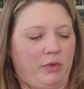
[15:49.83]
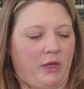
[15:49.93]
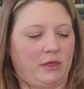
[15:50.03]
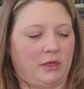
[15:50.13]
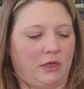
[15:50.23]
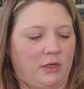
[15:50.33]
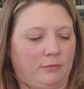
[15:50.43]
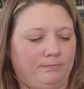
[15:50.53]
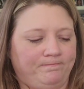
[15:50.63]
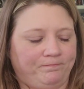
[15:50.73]
but
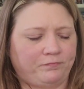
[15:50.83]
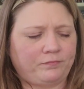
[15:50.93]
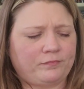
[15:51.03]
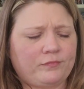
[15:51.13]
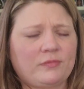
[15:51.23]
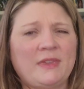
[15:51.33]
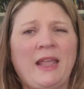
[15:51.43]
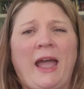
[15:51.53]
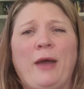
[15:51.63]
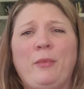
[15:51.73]

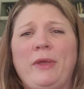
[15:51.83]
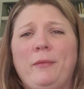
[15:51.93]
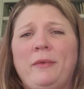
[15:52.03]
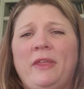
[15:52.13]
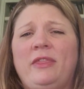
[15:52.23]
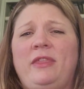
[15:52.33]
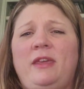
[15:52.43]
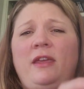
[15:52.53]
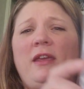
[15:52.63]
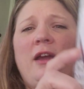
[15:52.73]
I went with
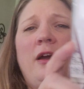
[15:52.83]
the